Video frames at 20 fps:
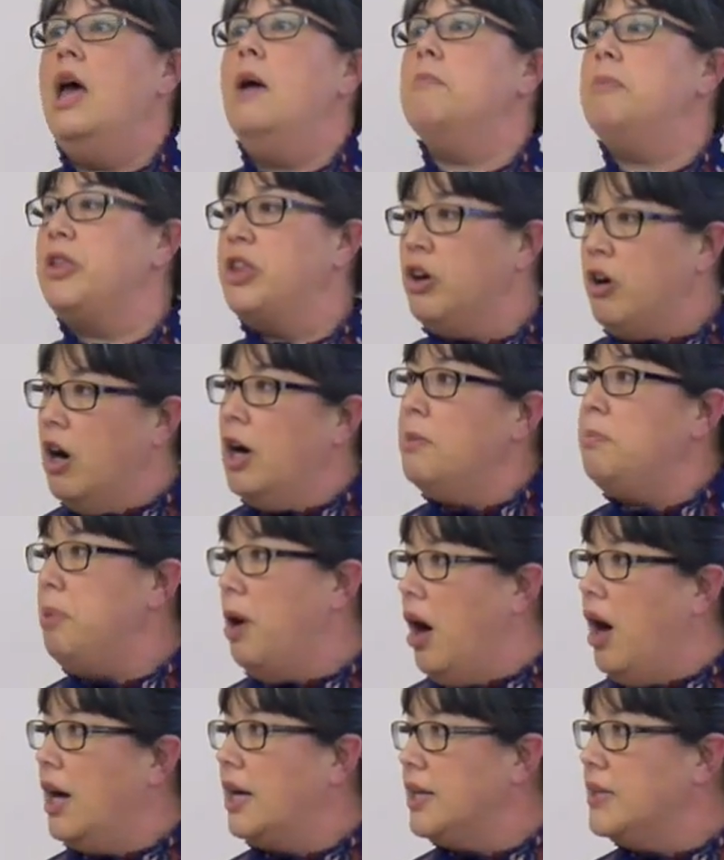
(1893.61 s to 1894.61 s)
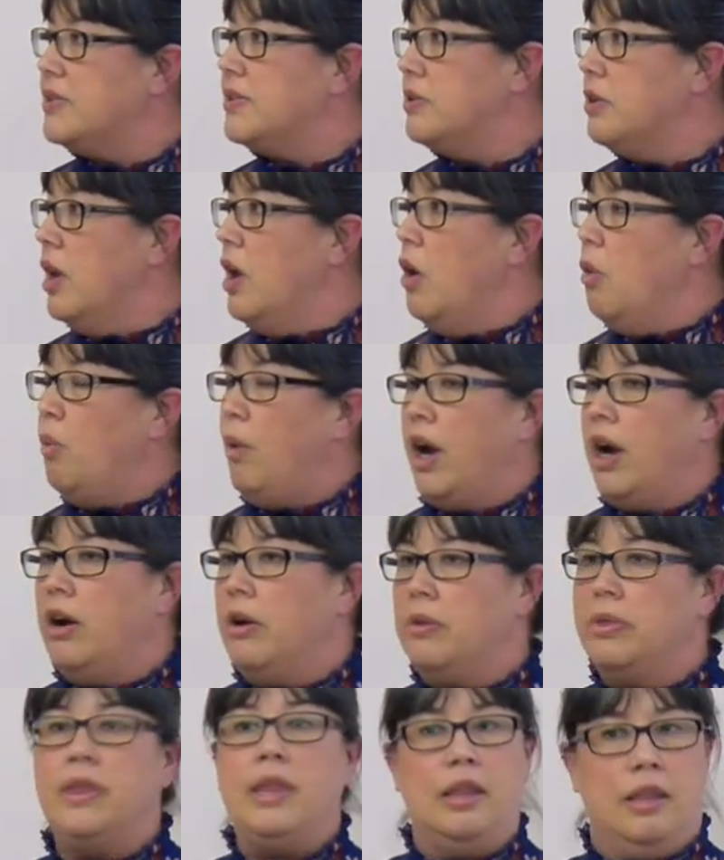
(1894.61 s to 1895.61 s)
But there are pockets
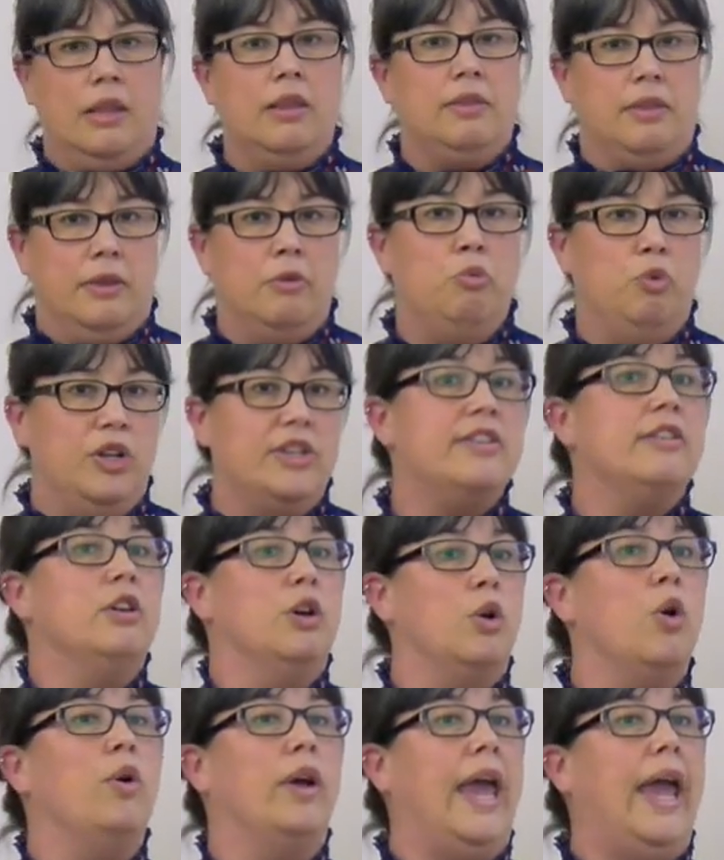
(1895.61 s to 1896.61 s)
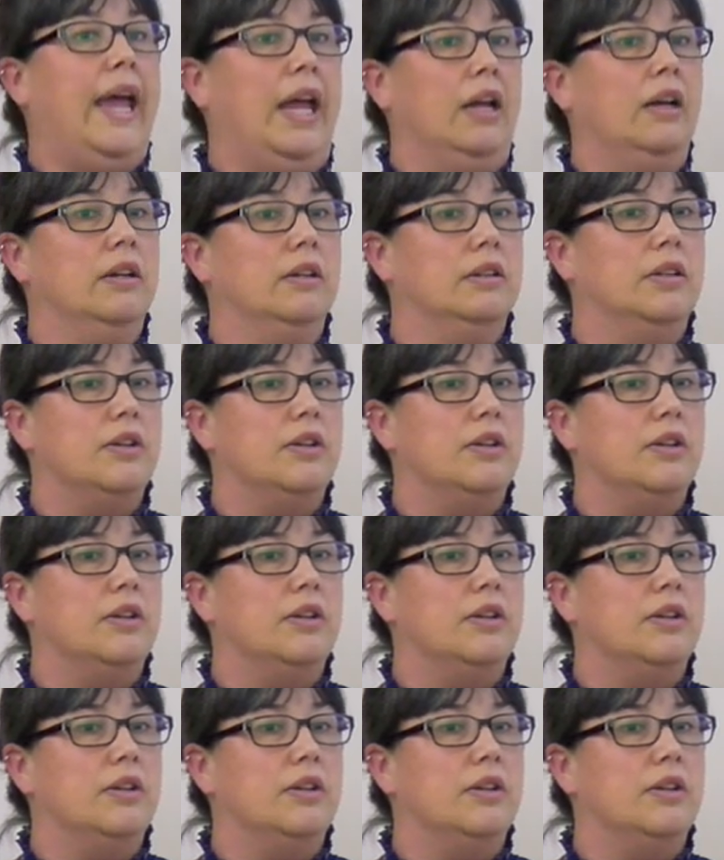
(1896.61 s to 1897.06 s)
where the woods look okay.